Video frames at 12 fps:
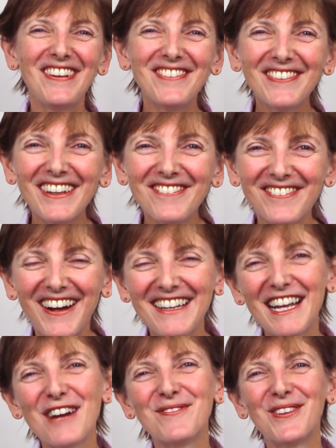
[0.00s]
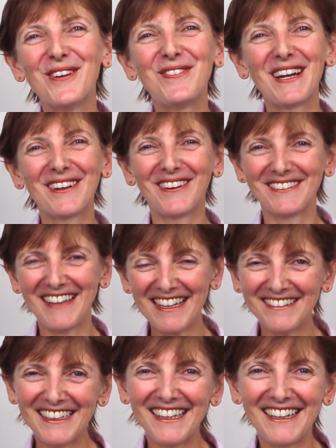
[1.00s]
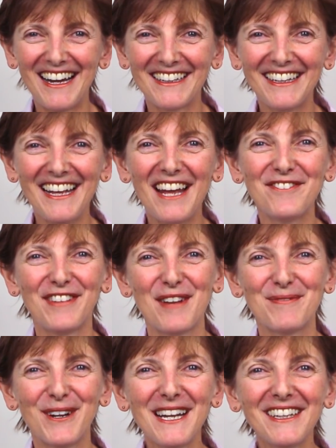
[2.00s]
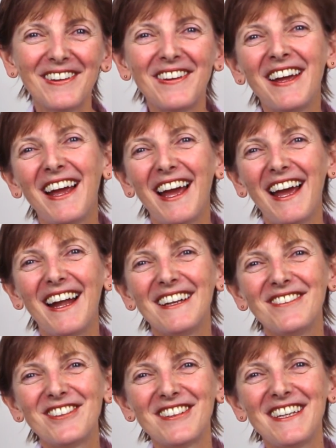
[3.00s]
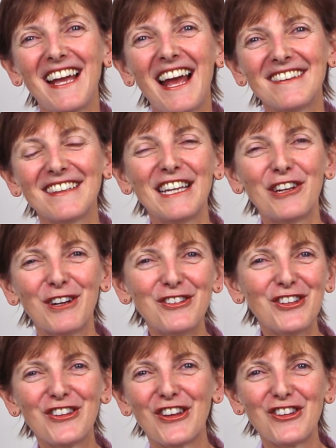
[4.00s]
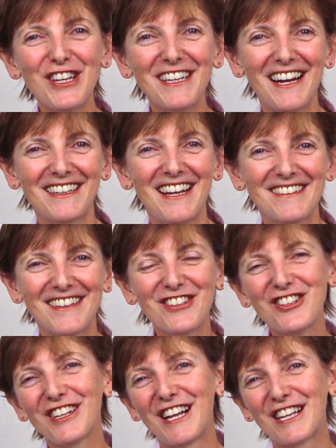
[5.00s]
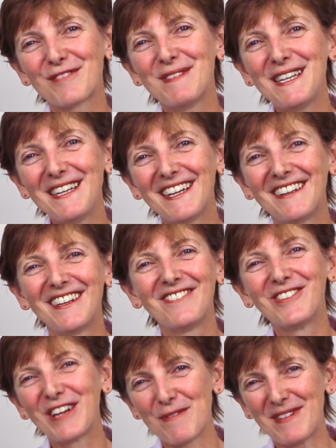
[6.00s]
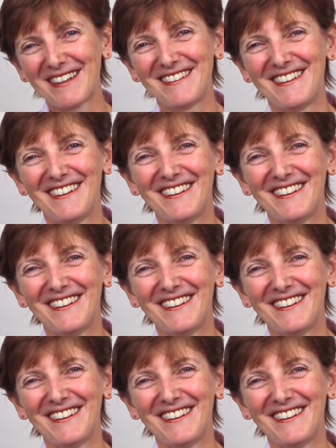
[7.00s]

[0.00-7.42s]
people can find out more by contacting Alana at VetPrec, and if she has any questions that she can't answer, she'll ask me, and then we'll get back to